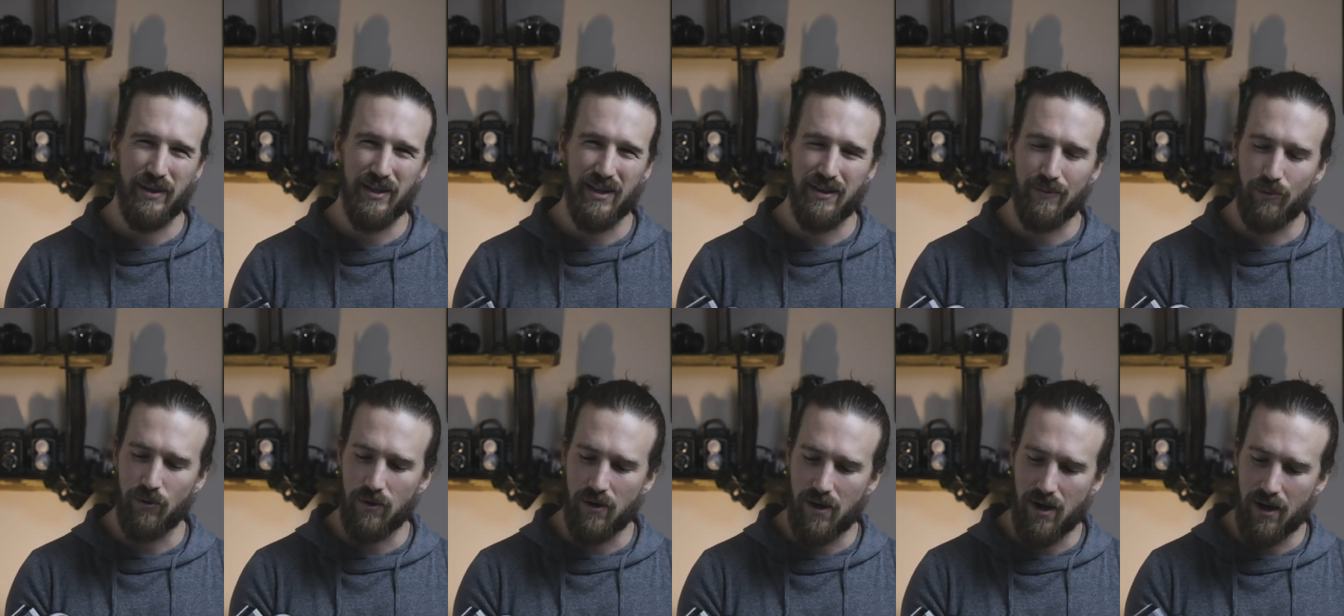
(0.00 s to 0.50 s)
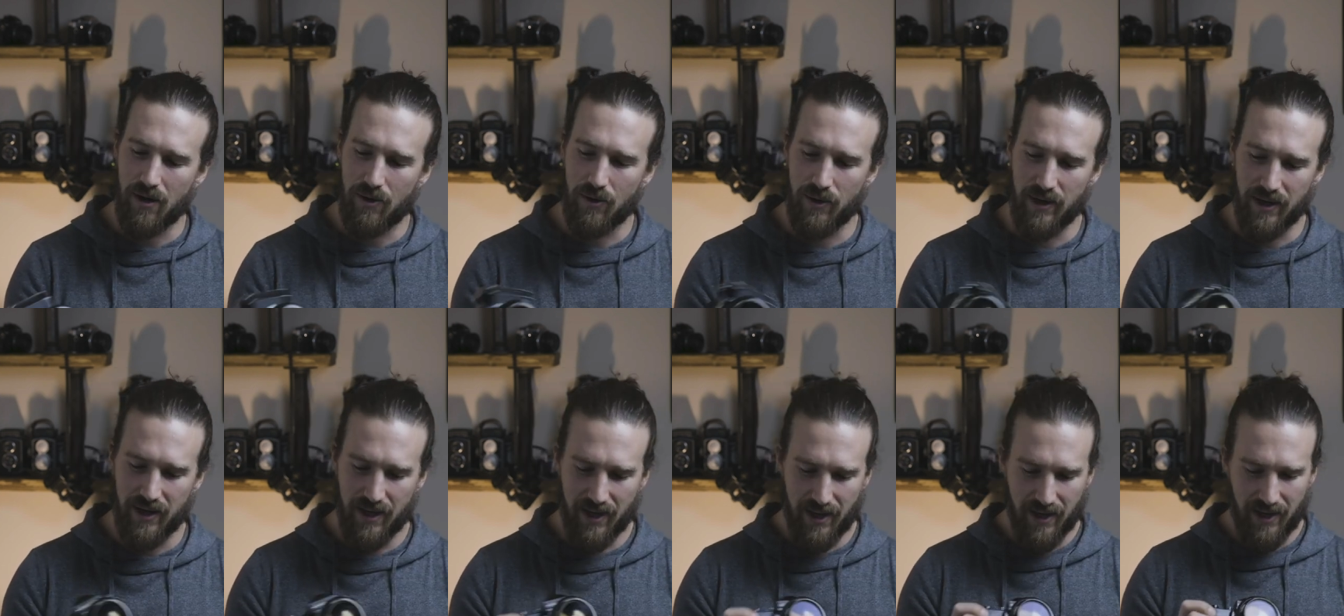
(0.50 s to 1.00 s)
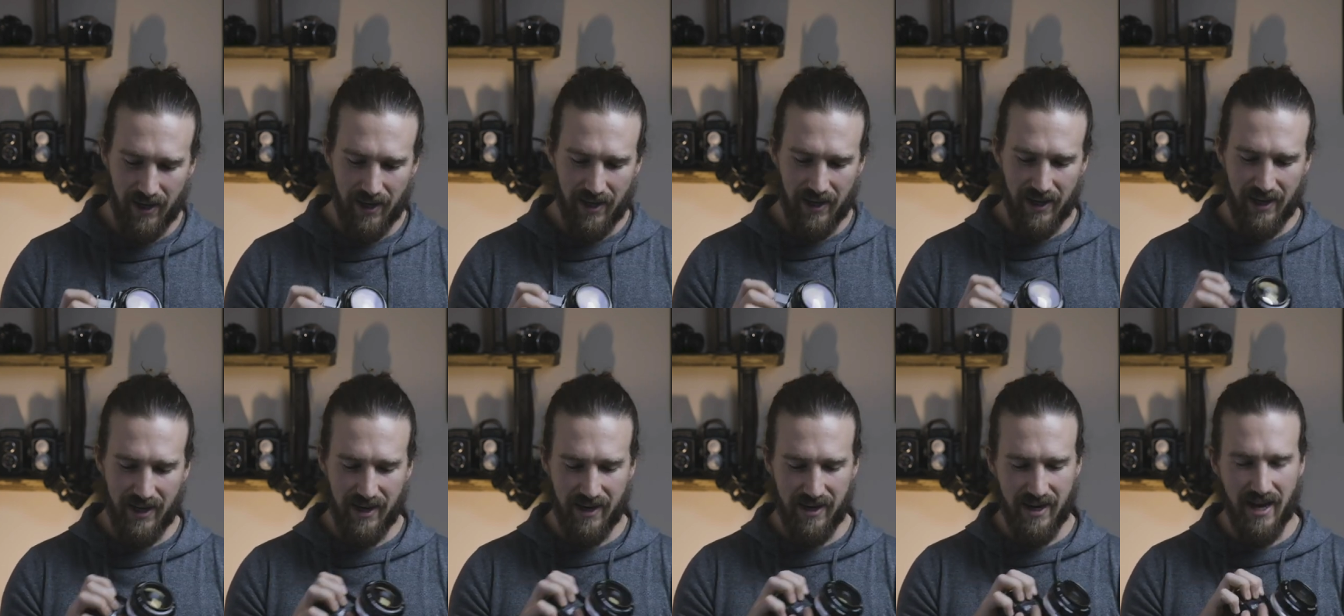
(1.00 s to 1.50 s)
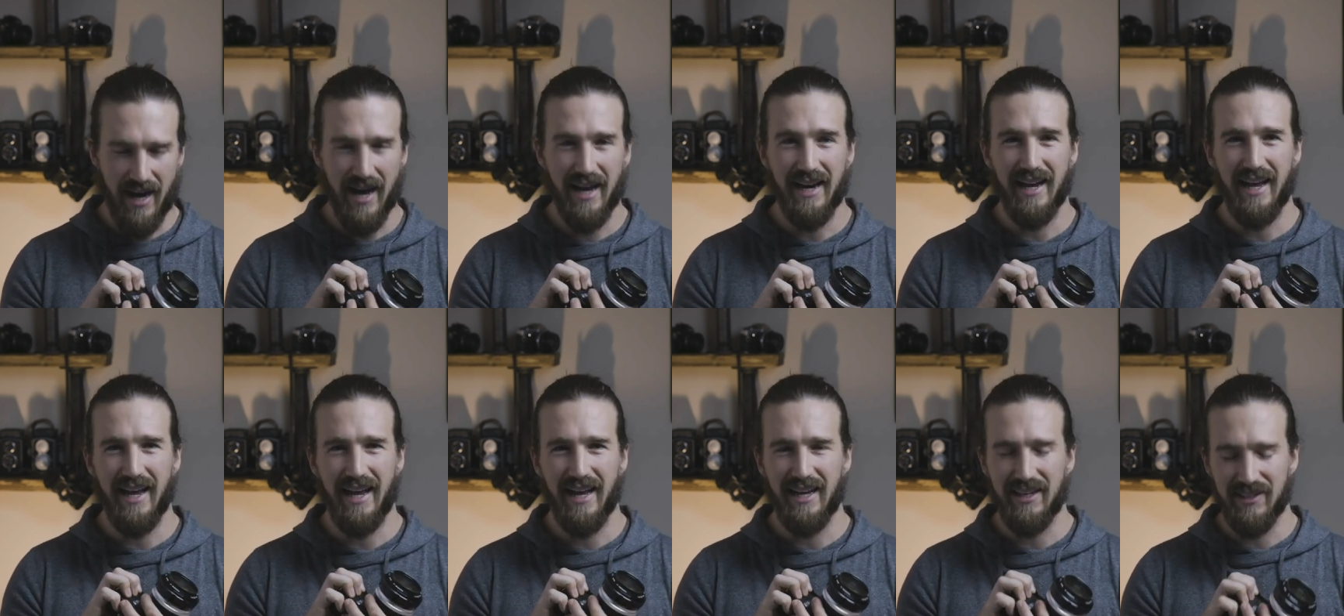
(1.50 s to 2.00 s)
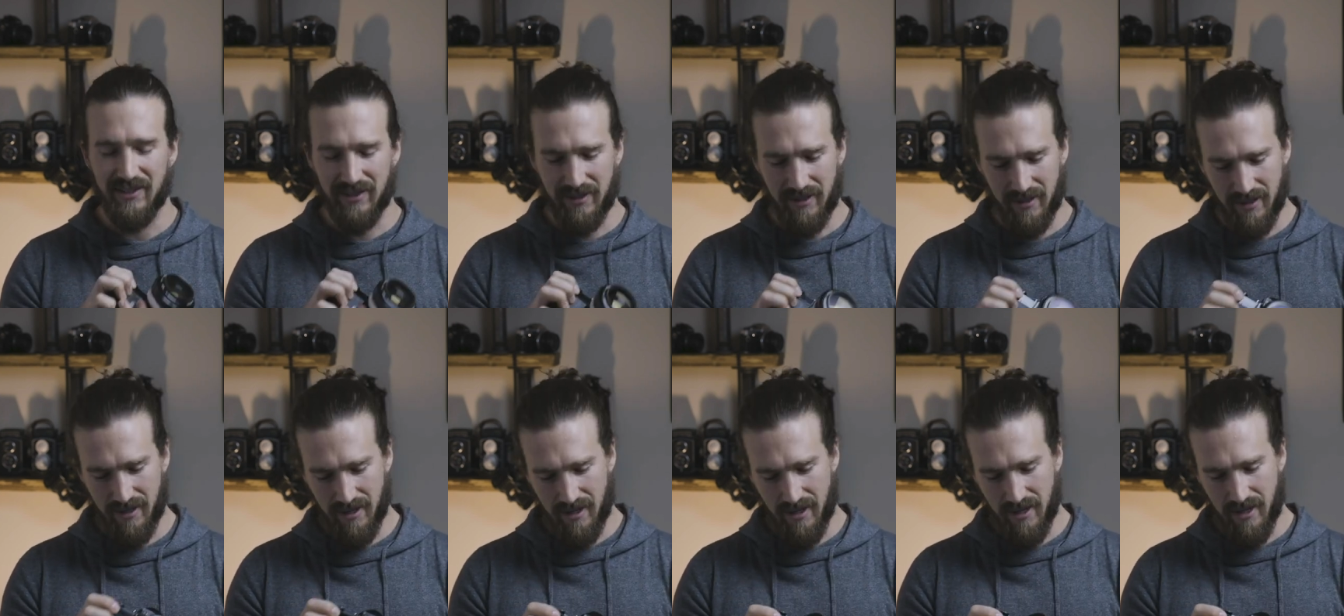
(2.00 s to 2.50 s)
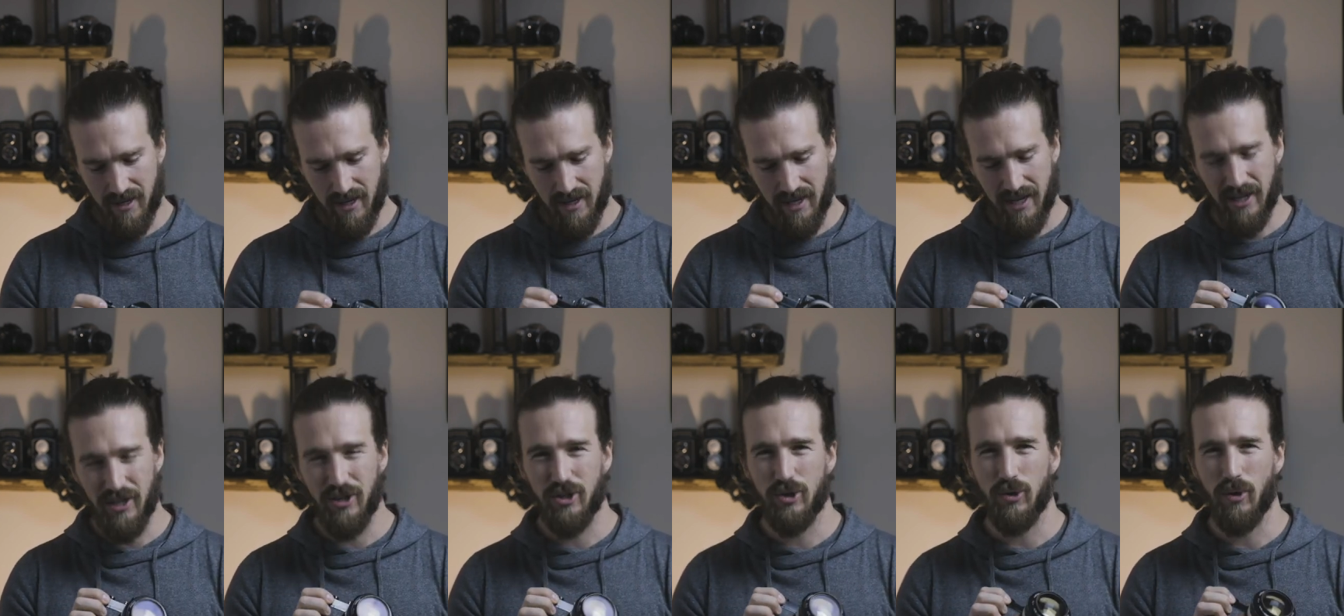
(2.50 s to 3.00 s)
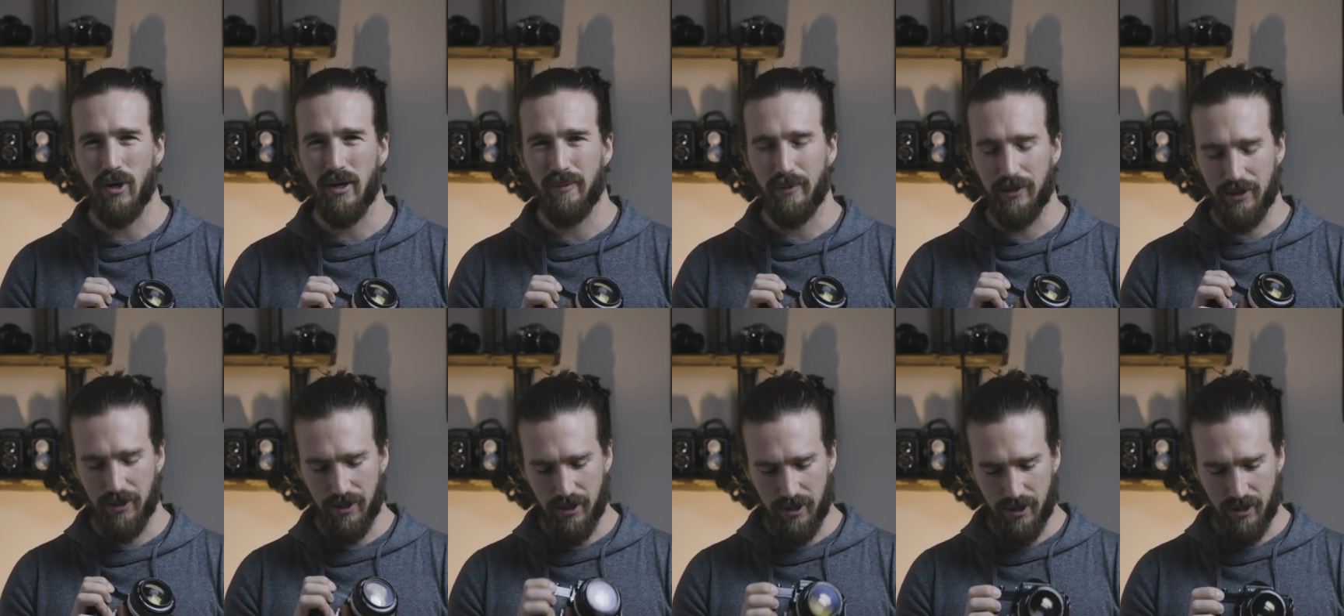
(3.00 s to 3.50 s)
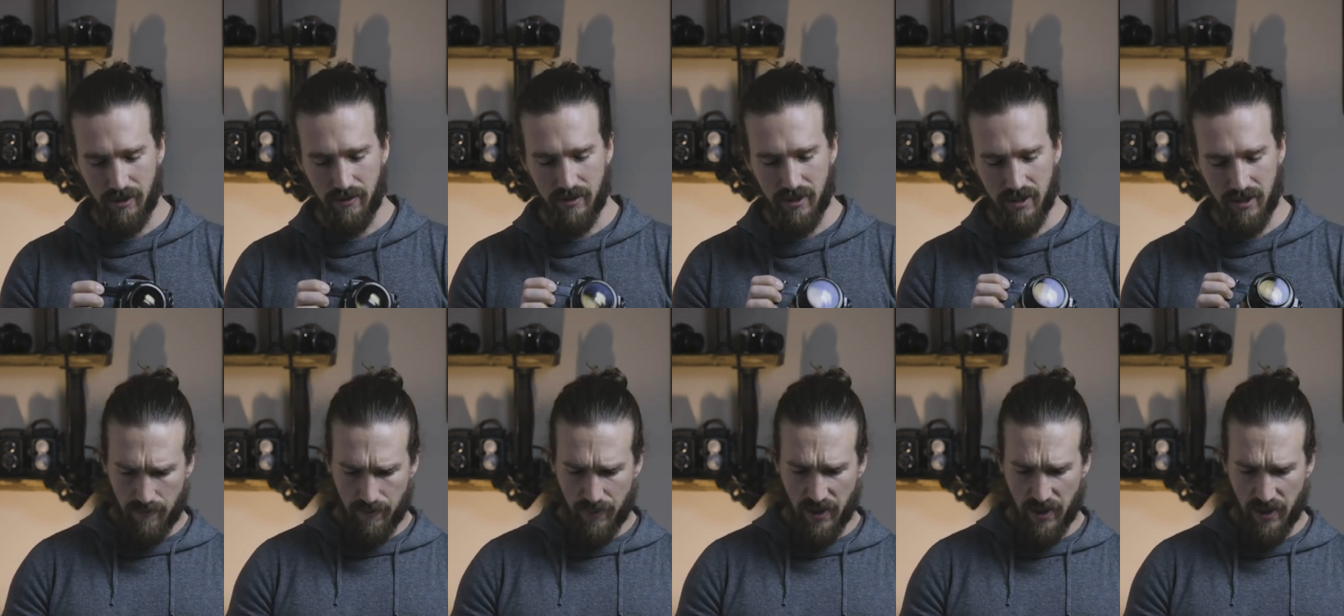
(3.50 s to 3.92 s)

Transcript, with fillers: be a little more awkward and not as enjoyable to shoot.